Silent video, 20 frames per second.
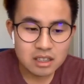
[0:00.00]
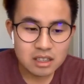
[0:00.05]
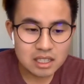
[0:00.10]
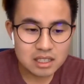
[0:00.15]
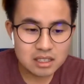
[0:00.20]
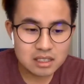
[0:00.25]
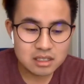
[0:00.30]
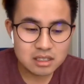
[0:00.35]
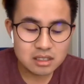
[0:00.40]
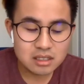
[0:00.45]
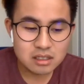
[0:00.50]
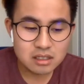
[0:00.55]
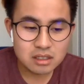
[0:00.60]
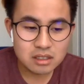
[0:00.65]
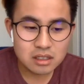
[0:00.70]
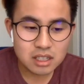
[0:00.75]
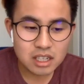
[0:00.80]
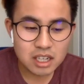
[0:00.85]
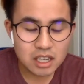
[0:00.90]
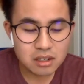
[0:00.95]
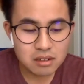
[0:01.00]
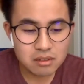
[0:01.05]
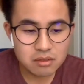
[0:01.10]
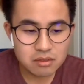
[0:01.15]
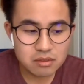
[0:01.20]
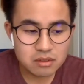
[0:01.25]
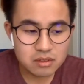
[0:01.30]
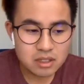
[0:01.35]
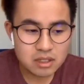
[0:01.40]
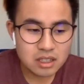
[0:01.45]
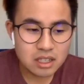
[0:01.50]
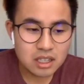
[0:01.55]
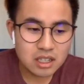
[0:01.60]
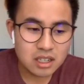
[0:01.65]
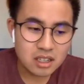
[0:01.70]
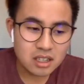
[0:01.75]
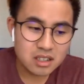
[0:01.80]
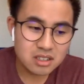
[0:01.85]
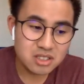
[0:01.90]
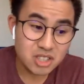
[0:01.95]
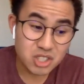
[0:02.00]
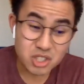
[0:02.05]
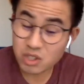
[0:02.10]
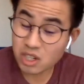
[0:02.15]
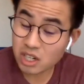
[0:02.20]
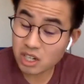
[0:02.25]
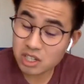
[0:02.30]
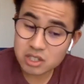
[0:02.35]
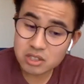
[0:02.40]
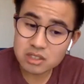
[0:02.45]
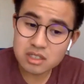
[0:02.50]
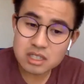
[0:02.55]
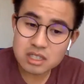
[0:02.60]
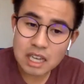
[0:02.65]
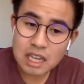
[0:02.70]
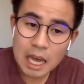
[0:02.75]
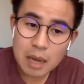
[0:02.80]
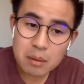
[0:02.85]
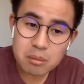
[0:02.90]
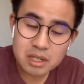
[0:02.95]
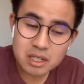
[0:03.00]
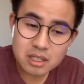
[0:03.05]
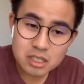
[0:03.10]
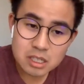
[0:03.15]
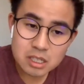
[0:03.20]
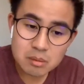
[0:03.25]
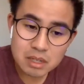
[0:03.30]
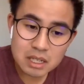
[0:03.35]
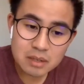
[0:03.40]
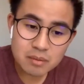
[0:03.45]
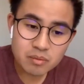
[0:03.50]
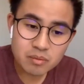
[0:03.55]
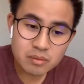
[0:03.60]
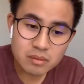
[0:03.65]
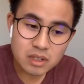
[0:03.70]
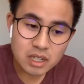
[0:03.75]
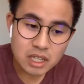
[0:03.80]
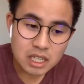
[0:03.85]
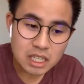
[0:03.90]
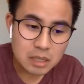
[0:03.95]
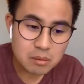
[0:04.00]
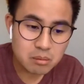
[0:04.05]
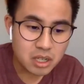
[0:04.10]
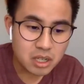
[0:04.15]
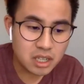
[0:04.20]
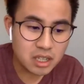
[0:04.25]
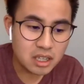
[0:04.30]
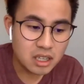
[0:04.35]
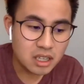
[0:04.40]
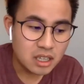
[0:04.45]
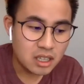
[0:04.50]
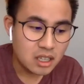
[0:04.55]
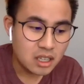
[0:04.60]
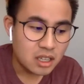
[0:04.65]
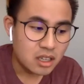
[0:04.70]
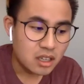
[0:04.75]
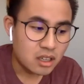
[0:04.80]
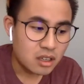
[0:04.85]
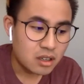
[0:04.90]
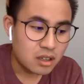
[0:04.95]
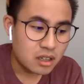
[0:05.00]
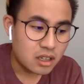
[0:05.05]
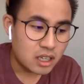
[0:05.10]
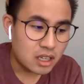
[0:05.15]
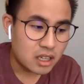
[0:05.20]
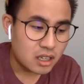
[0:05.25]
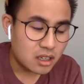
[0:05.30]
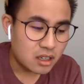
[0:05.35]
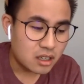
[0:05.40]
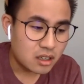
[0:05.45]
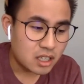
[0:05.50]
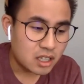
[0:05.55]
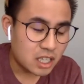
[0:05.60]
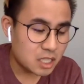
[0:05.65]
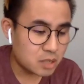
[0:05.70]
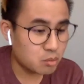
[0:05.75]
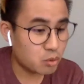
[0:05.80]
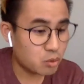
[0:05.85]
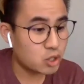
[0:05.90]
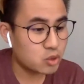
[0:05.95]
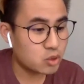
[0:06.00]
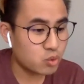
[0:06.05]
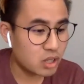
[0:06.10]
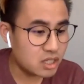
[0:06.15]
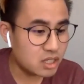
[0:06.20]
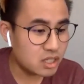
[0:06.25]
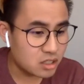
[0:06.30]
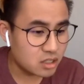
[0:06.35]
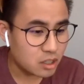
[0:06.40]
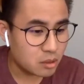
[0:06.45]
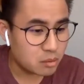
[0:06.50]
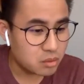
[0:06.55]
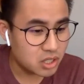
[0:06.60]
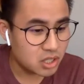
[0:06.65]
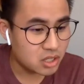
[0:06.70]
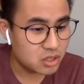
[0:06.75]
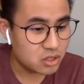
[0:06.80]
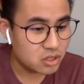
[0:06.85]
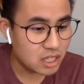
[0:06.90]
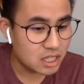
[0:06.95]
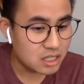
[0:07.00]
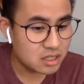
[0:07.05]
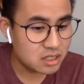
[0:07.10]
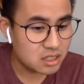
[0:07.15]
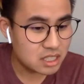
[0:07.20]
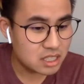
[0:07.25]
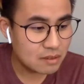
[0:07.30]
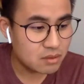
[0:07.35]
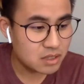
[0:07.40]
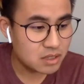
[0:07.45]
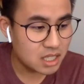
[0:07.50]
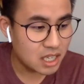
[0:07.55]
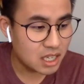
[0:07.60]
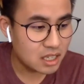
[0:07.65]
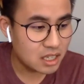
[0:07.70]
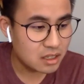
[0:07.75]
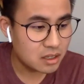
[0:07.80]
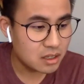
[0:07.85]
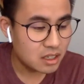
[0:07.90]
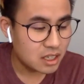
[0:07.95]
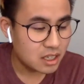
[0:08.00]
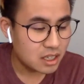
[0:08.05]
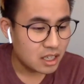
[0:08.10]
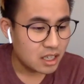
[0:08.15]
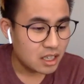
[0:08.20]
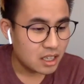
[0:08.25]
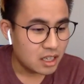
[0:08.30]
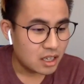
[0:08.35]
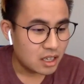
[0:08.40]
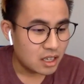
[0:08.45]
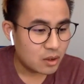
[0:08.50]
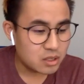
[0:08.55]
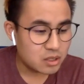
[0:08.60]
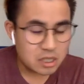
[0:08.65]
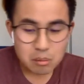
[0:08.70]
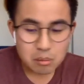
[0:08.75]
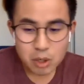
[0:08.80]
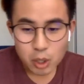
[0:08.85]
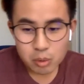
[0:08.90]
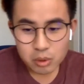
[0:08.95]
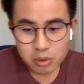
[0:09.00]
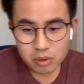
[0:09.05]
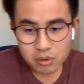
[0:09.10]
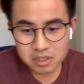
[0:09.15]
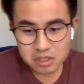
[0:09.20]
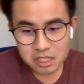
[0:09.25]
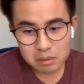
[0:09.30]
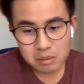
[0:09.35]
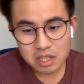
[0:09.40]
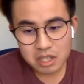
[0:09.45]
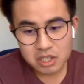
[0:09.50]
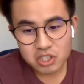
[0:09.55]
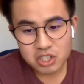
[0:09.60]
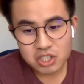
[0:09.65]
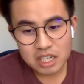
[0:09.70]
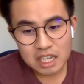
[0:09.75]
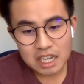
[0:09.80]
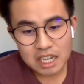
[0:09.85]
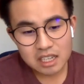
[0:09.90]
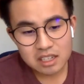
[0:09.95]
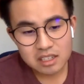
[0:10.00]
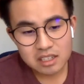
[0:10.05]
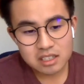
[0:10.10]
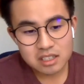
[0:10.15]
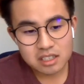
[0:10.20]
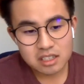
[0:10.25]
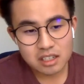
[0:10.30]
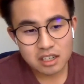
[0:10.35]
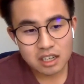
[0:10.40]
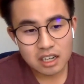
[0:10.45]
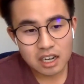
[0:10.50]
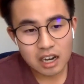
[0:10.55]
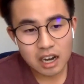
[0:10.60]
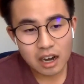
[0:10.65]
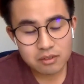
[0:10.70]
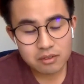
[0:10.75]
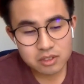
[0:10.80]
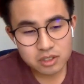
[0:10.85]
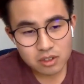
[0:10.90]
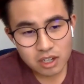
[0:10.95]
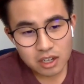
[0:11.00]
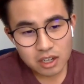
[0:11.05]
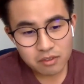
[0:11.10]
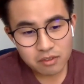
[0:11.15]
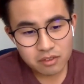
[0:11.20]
these kind of distractions are happening to me. Like in my, I guess, most recent competition, 2017, I was at Melbourne with Sing Mitch, and after